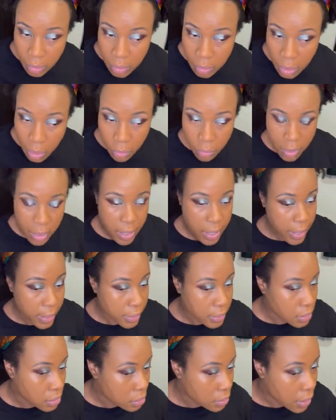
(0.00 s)

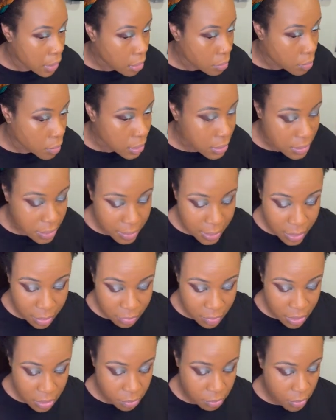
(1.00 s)
Okay, so now I'm gonna set
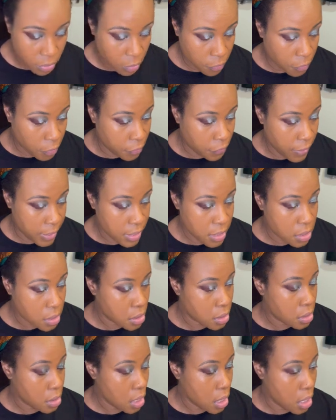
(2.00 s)
this beautiful
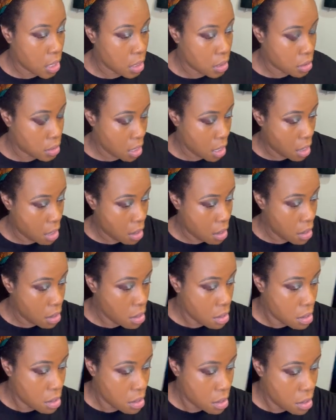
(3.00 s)
face and then
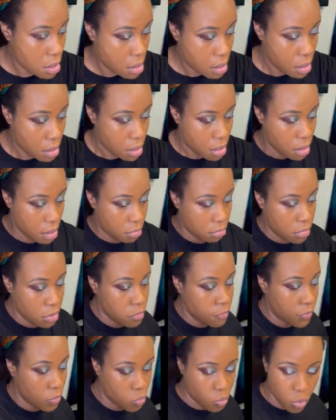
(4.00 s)

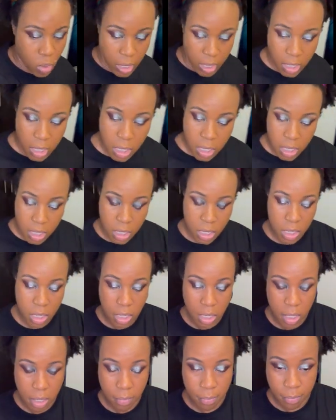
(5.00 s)
move on
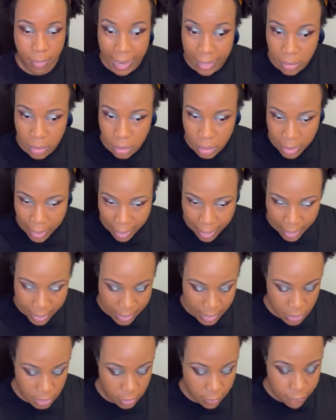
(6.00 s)
back to the
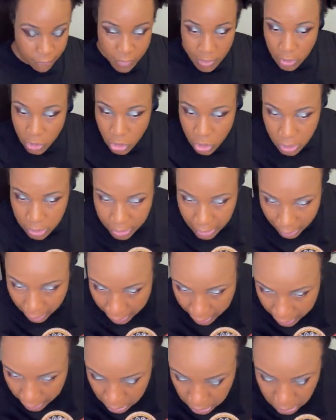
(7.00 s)
eyes to finish the
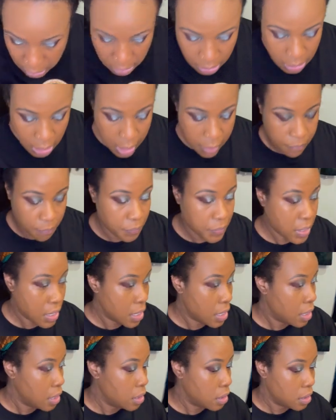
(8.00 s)
eyes.
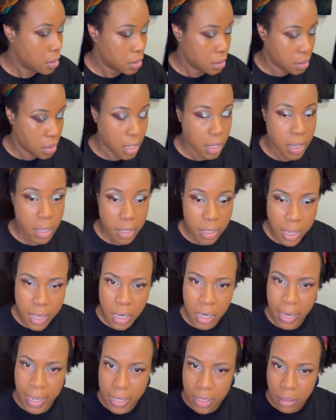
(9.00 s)
I kind of
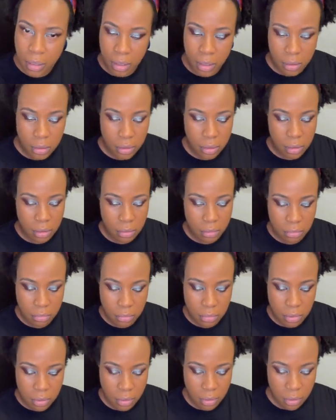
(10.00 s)
like this. I
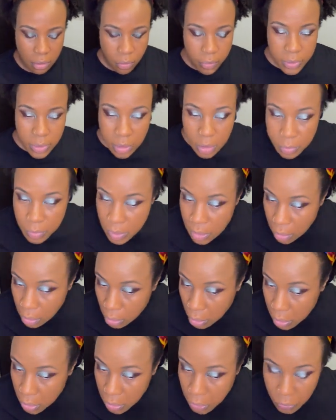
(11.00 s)
don't know what took me so
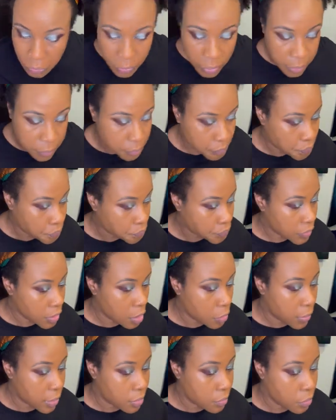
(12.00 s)
long to use it.
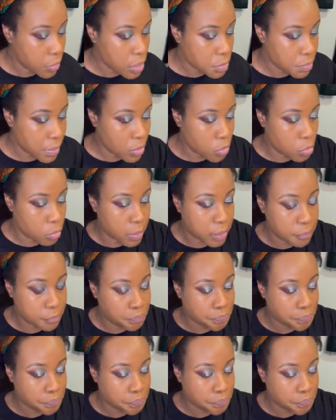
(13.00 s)
Anyway, where's my Uoma?